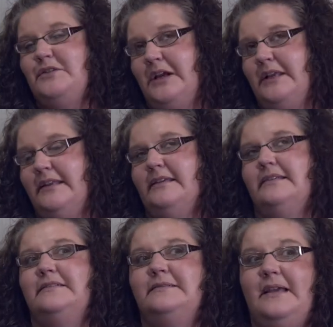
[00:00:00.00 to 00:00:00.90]
trying
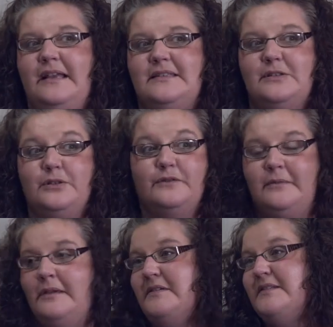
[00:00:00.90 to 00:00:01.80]
to, I guess, look for
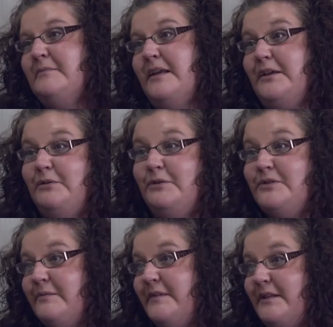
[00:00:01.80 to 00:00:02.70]
maybe somebody who knew
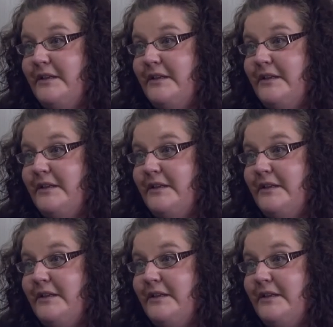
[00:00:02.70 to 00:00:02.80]
something to